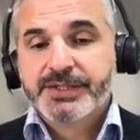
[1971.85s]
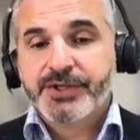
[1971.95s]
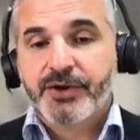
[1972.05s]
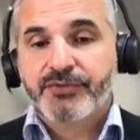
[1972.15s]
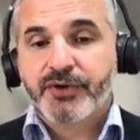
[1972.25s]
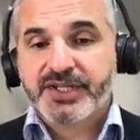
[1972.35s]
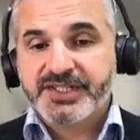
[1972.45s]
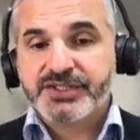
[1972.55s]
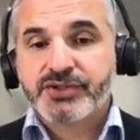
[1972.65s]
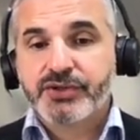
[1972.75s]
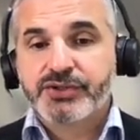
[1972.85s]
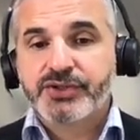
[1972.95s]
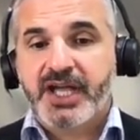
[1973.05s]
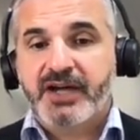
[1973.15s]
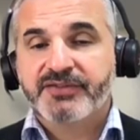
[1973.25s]
So for us, it's good
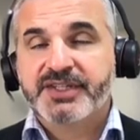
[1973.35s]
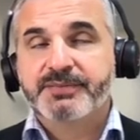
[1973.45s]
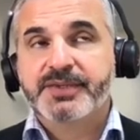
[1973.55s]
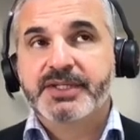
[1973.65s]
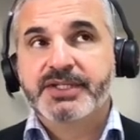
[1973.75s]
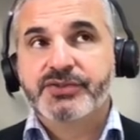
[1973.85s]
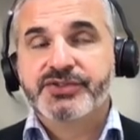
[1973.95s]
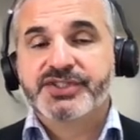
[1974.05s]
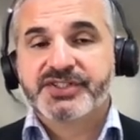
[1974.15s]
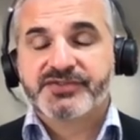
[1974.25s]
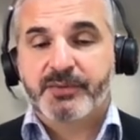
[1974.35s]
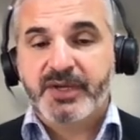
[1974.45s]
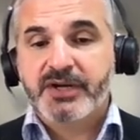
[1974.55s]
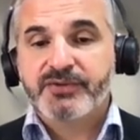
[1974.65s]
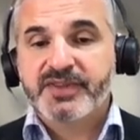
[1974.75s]
to have the, the users
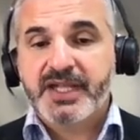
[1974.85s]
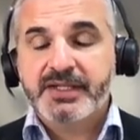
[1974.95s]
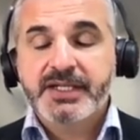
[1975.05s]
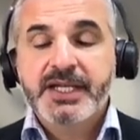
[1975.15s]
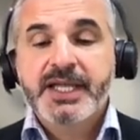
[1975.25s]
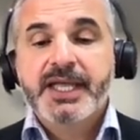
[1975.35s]
familiar with them